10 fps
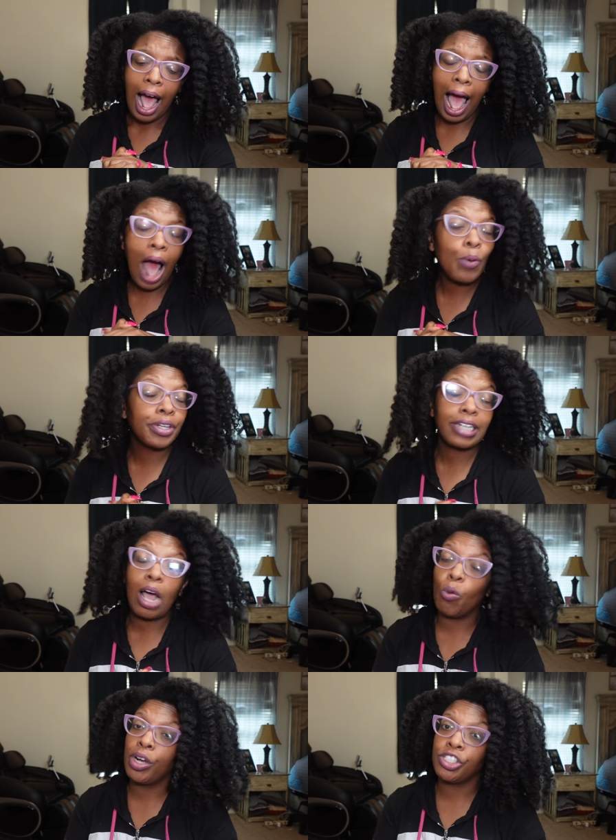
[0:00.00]
I would
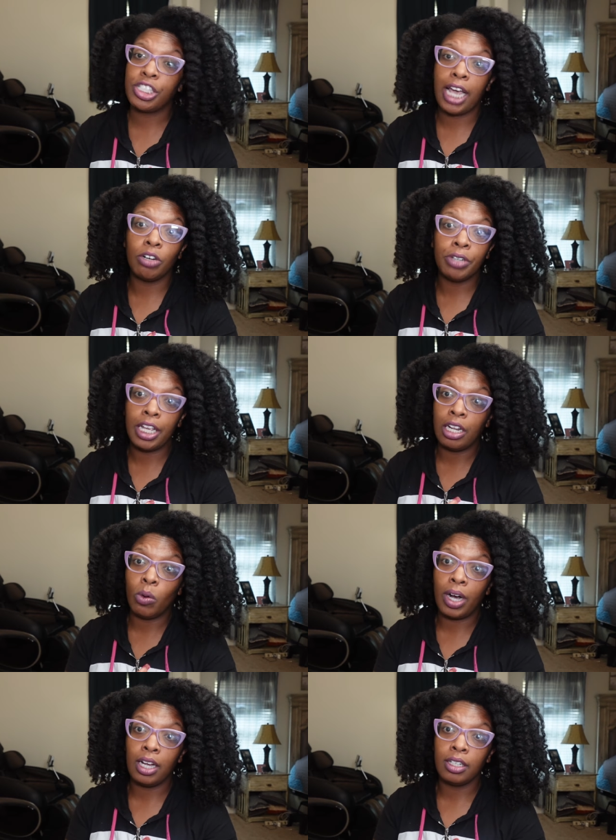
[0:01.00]
not wish that on
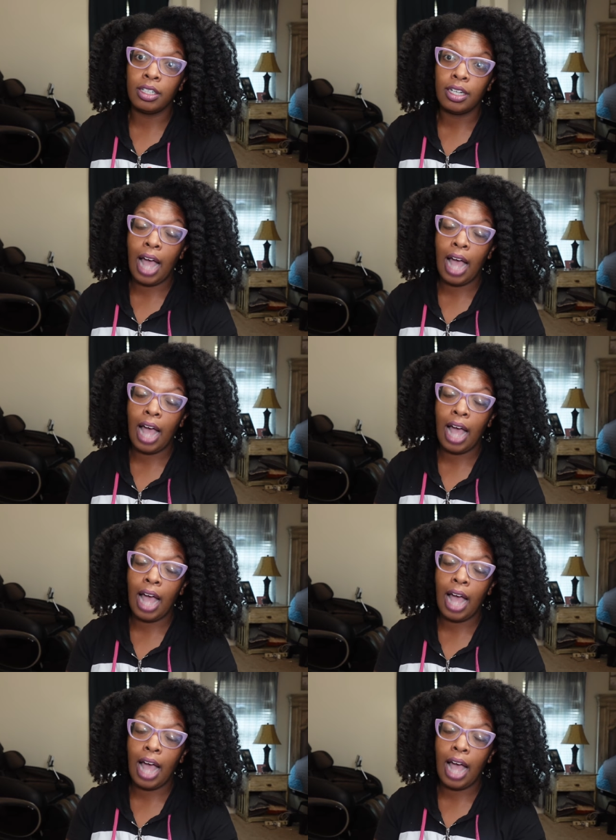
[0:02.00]
anyone.